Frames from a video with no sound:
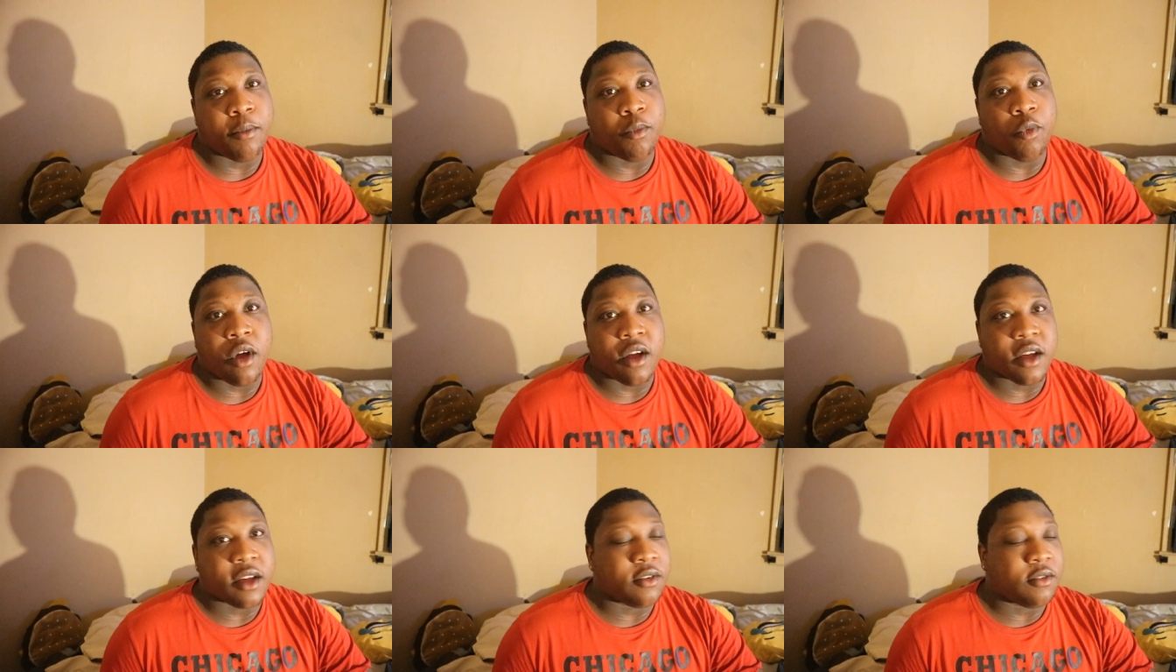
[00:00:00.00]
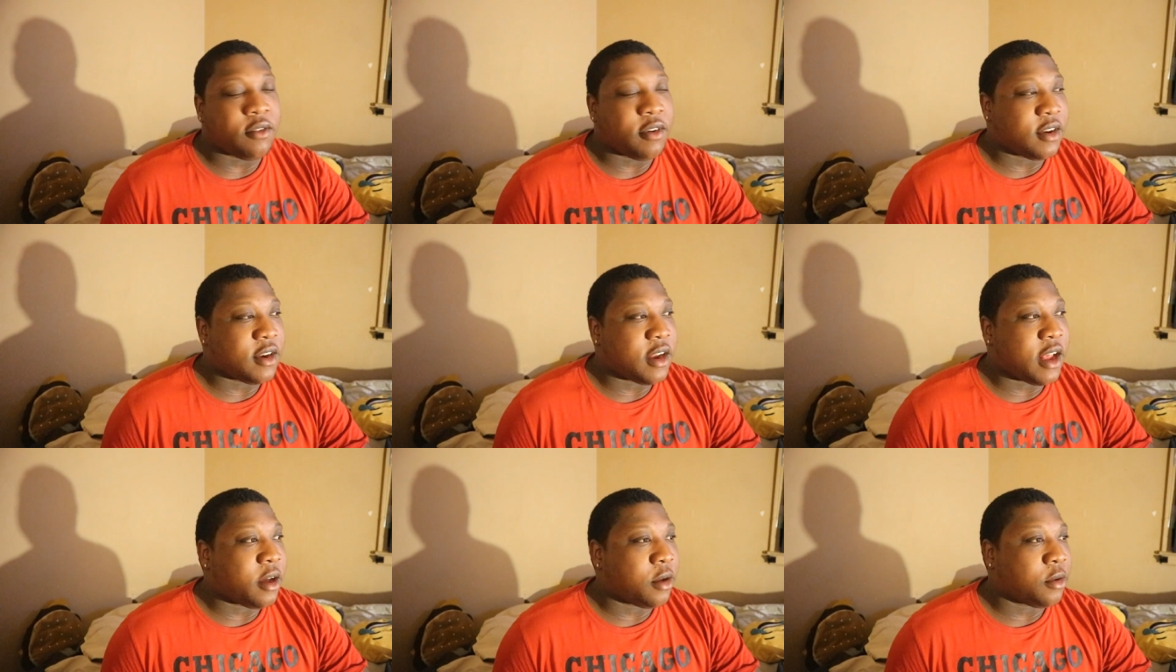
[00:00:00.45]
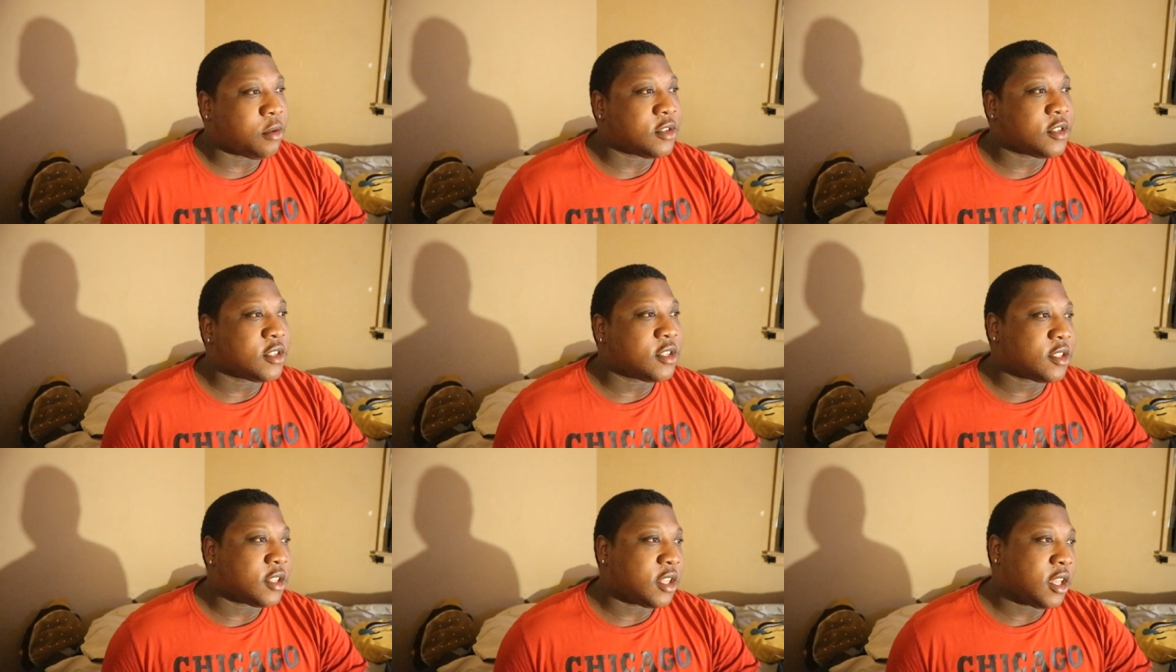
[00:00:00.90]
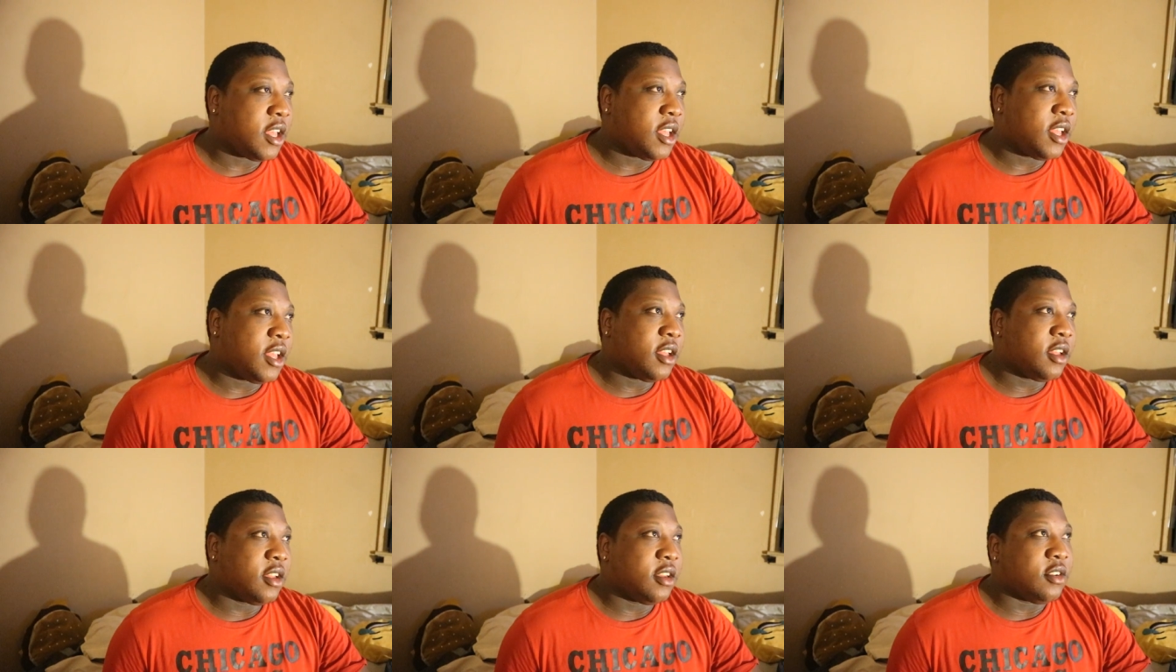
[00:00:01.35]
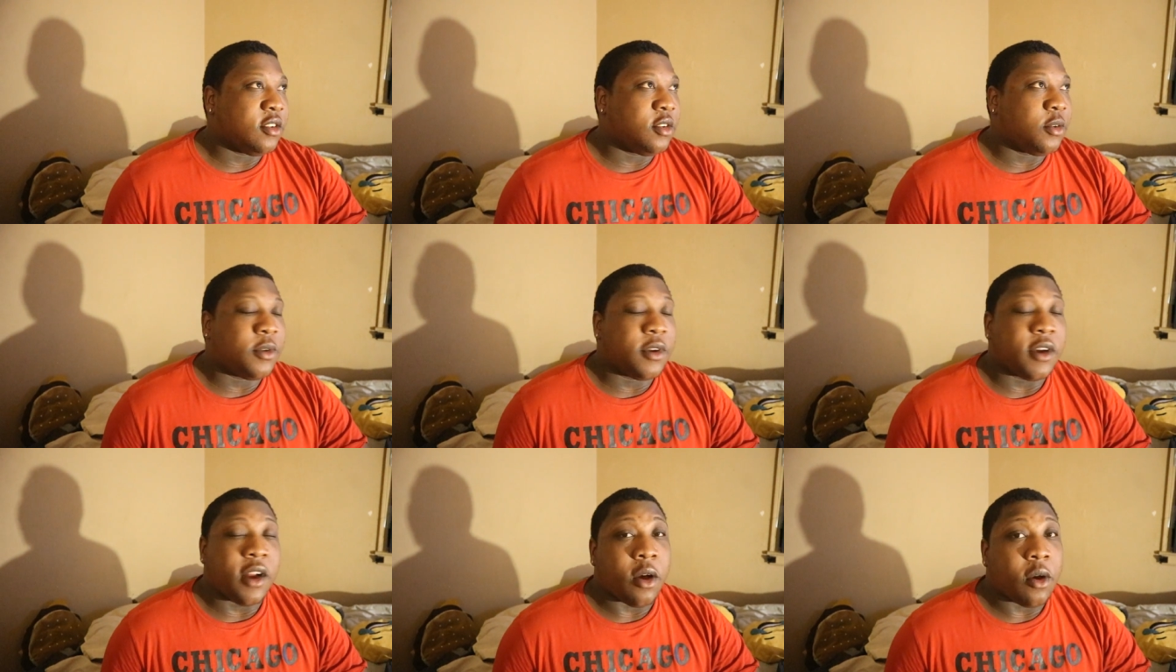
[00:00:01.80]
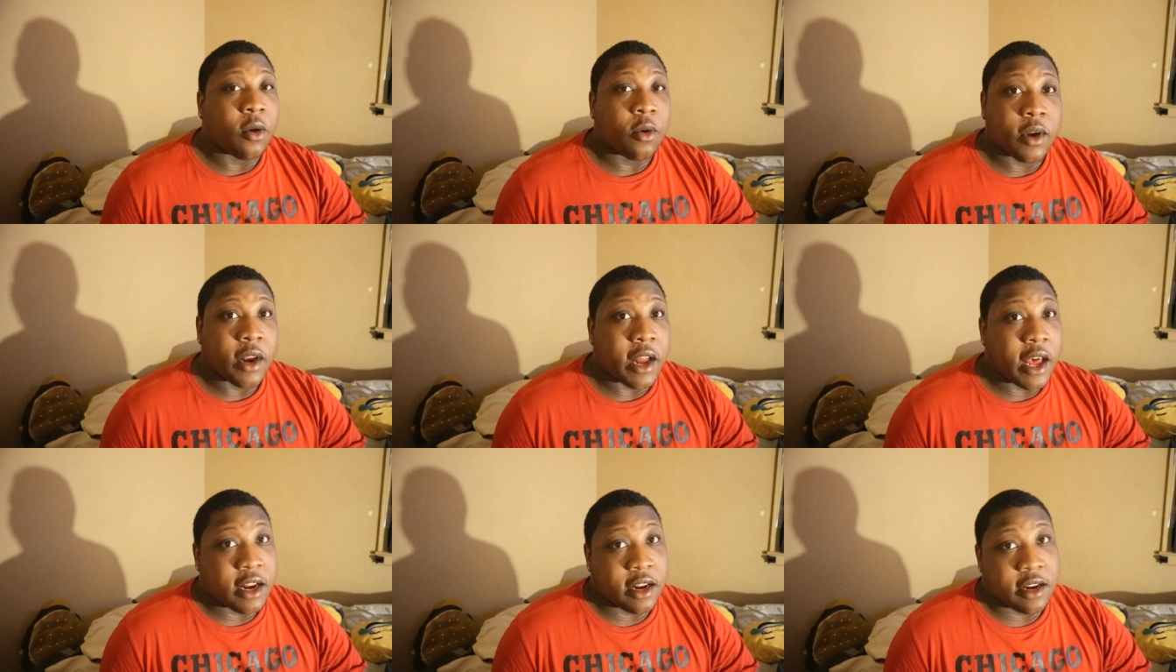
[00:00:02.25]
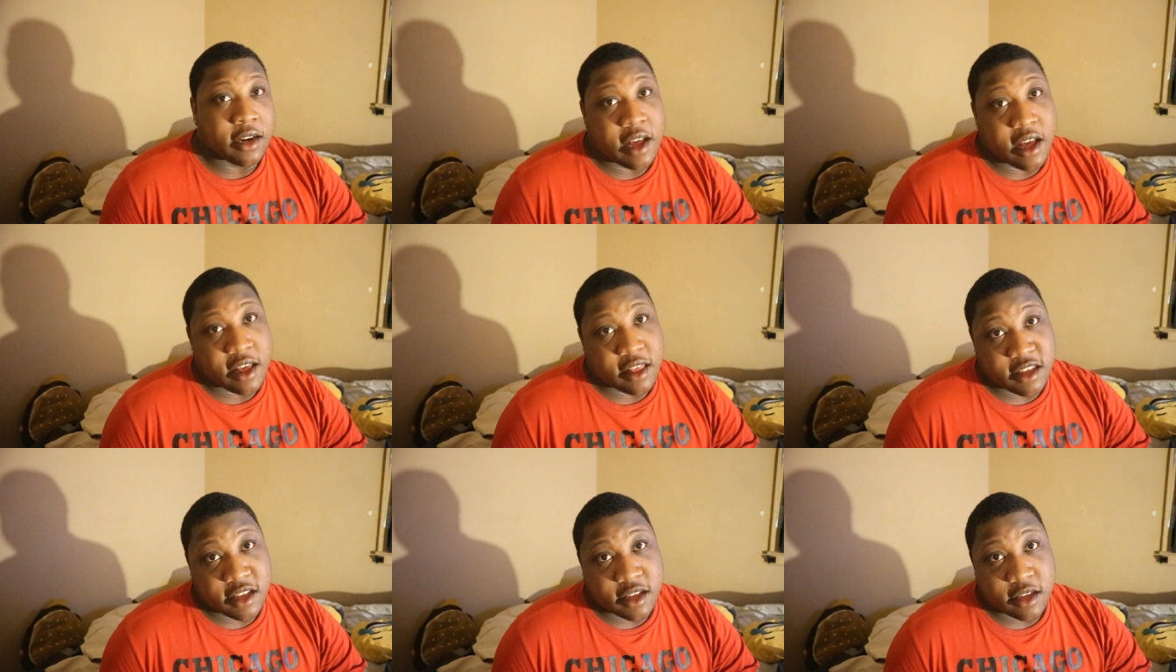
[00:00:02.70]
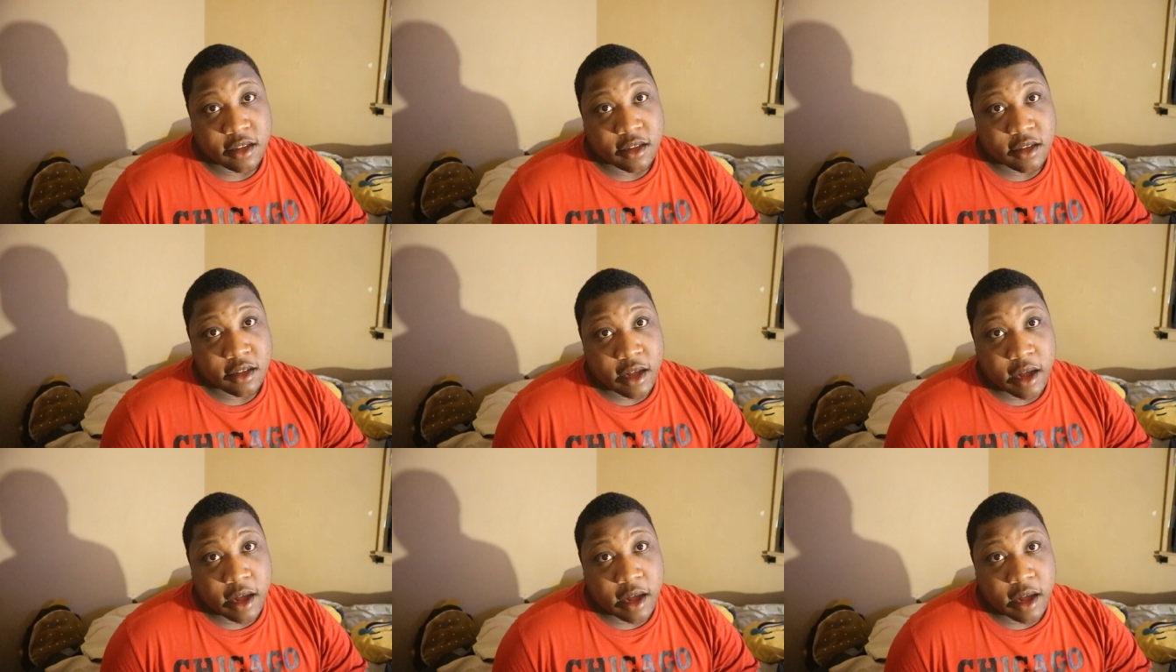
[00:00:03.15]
I'm walking around the house doing a whole lot of nothing.